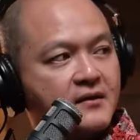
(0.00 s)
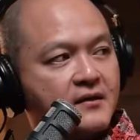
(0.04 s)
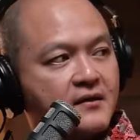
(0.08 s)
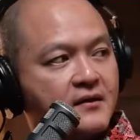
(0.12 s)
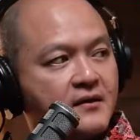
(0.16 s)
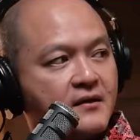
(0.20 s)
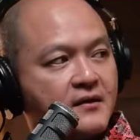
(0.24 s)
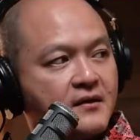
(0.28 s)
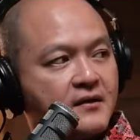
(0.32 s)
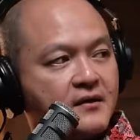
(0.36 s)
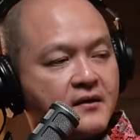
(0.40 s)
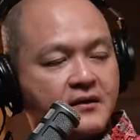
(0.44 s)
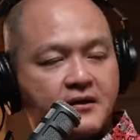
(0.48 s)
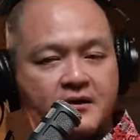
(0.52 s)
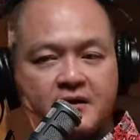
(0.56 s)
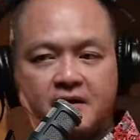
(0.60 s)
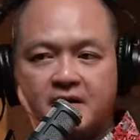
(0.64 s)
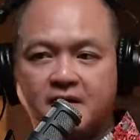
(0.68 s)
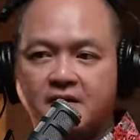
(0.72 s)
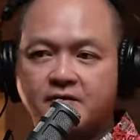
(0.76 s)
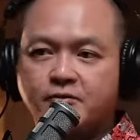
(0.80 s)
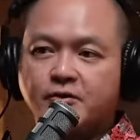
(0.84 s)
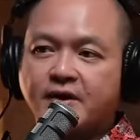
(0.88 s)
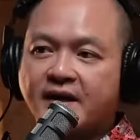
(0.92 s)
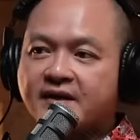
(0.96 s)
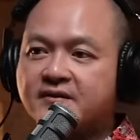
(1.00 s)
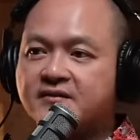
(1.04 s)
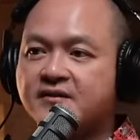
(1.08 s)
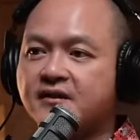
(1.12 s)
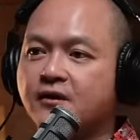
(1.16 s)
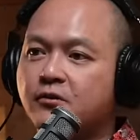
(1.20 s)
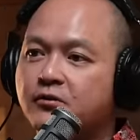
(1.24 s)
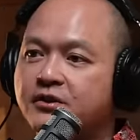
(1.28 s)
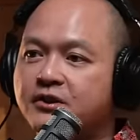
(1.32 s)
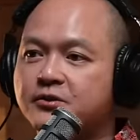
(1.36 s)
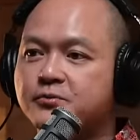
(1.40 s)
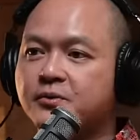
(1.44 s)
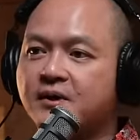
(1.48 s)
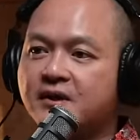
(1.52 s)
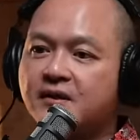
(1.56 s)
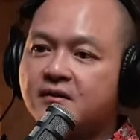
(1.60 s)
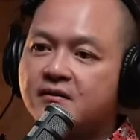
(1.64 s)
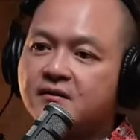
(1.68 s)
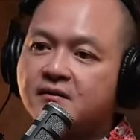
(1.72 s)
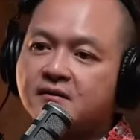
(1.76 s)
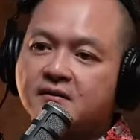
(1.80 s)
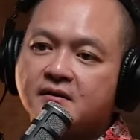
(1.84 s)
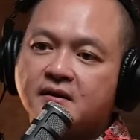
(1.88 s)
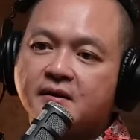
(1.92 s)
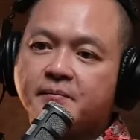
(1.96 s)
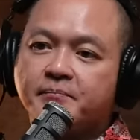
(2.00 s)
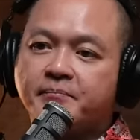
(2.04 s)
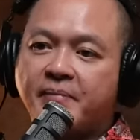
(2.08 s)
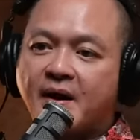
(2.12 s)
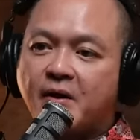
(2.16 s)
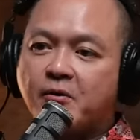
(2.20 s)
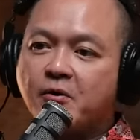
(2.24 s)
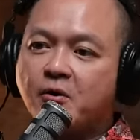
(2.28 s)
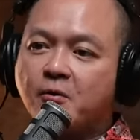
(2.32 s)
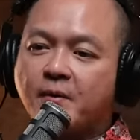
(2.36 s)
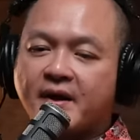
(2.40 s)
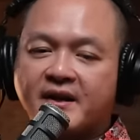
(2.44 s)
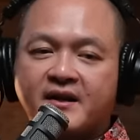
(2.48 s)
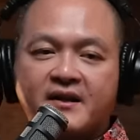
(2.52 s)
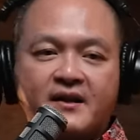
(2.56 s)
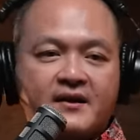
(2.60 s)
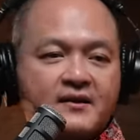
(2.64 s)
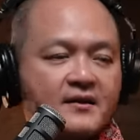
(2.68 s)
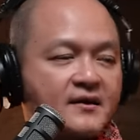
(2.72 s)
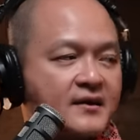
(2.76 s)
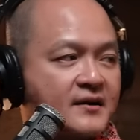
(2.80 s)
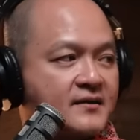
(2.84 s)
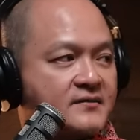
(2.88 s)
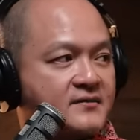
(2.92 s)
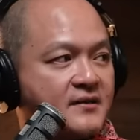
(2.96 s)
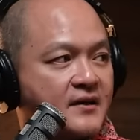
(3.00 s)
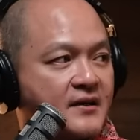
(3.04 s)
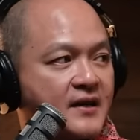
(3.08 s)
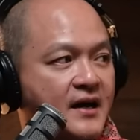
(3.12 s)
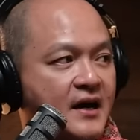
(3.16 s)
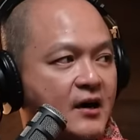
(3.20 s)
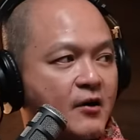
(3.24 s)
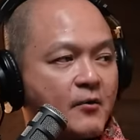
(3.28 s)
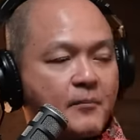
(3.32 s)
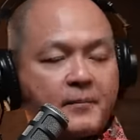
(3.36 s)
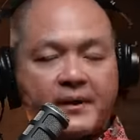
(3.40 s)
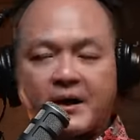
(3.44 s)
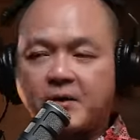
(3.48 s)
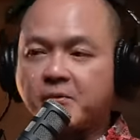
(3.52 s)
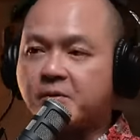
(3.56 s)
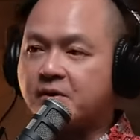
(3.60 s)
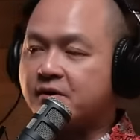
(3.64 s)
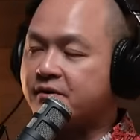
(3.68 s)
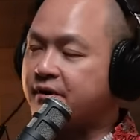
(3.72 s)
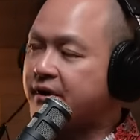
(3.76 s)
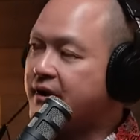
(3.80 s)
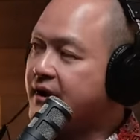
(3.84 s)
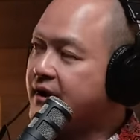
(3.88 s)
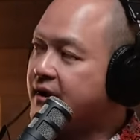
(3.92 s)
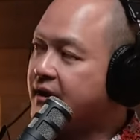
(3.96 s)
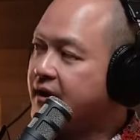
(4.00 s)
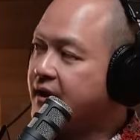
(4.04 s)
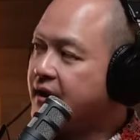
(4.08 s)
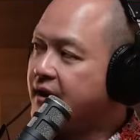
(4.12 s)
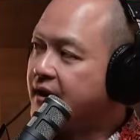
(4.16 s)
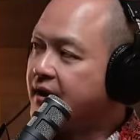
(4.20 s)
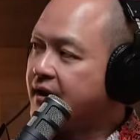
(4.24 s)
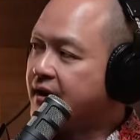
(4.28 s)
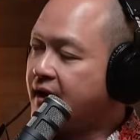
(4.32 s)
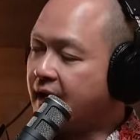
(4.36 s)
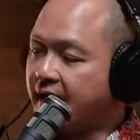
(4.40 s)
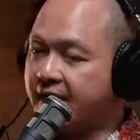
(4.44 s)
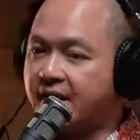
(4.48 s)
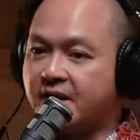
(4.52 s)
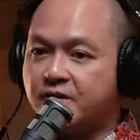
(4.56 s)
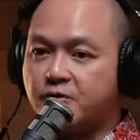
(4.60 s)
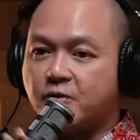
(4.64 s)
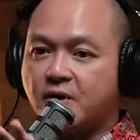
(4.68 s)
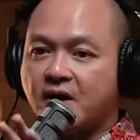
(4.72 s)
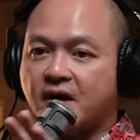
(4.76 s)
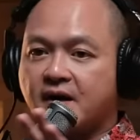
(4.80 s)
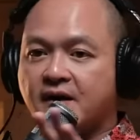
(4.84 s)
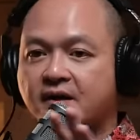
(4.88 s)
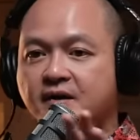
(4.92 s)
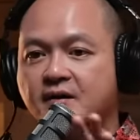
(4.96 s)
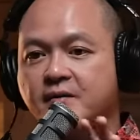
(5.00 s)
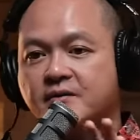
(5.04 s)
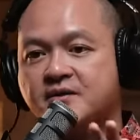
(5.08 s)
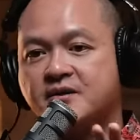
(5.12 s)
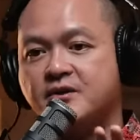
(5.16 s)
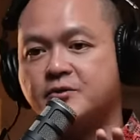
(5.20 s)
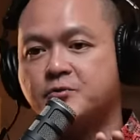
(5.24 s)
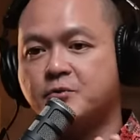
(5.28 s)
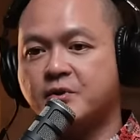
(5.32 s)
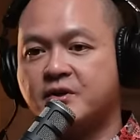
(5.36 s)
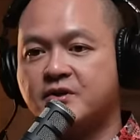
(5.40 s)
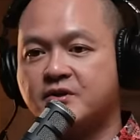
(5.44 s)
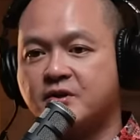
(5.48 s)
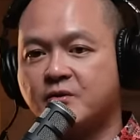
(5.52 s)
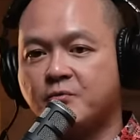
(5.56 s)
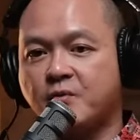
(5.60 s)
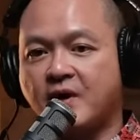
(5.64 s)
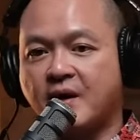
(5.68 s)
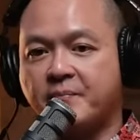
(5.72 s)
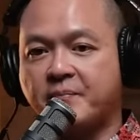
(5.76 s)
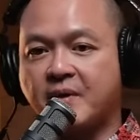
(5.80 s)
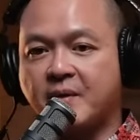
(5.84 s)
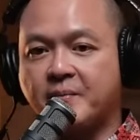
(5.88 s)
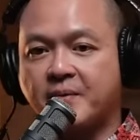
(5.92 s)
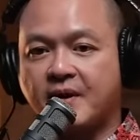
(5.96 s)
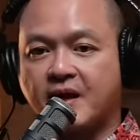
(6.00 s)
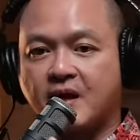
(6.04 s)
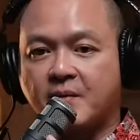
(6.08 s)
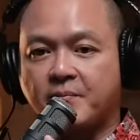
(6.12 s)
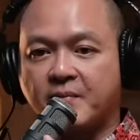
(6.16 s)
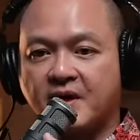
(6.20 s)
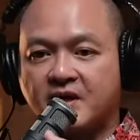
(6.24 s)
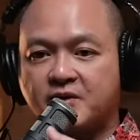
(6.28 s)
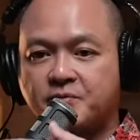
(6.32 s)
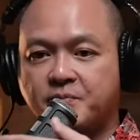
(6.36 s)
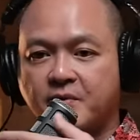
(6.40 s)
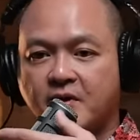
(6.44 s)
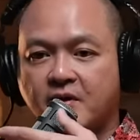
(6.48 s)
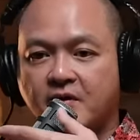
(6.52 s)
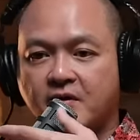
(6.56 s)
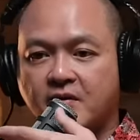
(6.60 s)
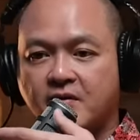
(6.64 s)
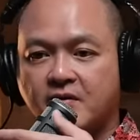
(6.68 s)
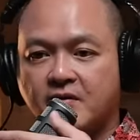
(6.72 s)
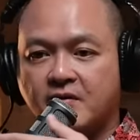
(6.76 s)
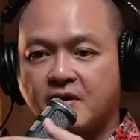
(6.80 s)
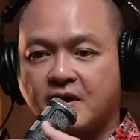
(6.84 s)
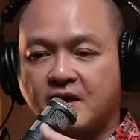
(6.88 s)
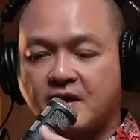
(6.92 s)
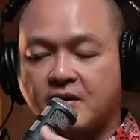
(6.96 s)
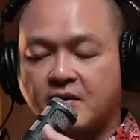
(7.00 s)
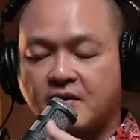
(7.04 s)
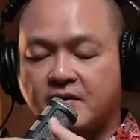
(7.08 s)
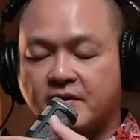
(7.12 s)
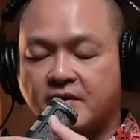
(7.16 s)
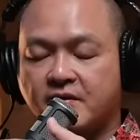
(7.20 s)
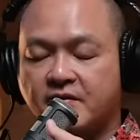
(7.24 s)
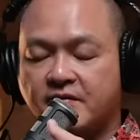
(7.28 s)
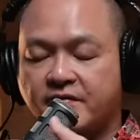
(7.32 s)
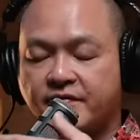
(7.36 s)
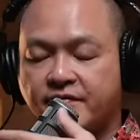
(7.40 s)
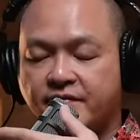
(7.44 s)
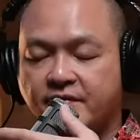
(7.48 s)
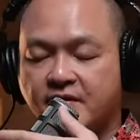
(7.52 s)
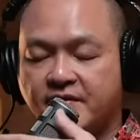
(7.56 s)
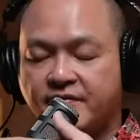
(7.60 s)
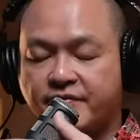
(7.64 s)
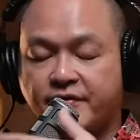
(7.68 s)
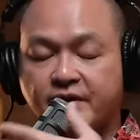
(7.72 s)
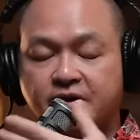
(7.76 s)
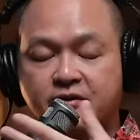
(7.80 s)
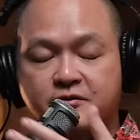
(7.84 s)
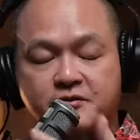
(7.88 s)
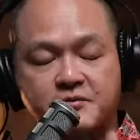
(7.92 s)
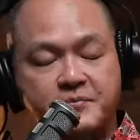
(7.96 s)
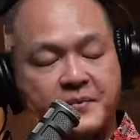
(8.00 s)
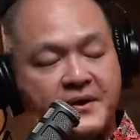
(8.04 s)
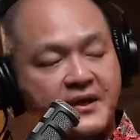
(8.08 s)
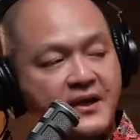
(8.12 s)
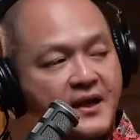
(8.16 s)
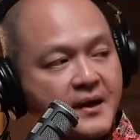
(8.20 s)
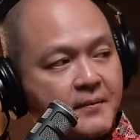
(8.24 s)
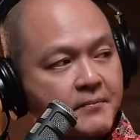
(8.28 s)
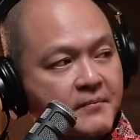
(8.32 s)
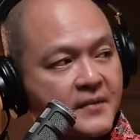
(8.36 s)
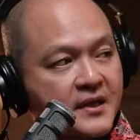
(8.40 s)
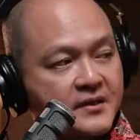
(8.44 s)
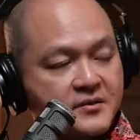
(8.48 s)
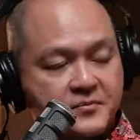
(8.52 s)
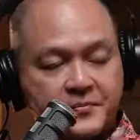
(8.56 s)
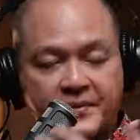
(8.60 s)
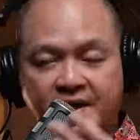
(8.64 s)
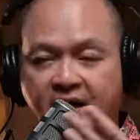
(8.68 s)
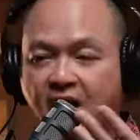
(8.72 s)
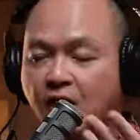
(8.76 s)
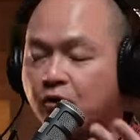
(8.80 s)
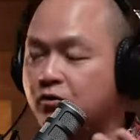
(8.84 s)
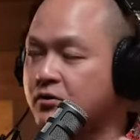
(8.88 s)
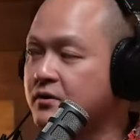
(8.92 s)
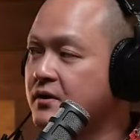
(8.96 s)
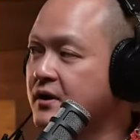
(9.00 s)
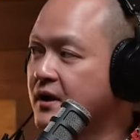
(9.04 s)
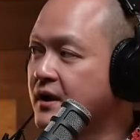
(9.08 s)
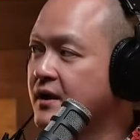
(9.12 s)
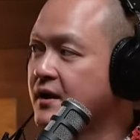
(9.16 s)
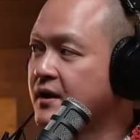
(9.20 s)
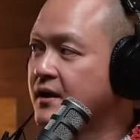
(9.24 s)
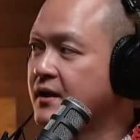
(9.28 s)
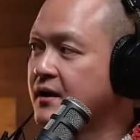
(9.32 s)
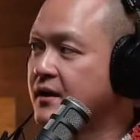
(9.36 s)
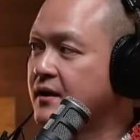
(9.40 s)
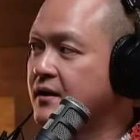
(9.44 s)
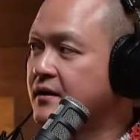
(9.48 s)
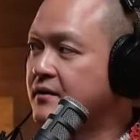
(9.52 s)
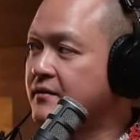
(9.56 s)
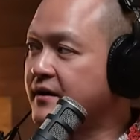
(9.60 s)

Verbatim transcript: Mm. You can see, oh, this one in power one day, the next day they're out of power already, and then you are in a situation where people are much more, uh, you know, f free to speak up and speak Correct. Up. Yes.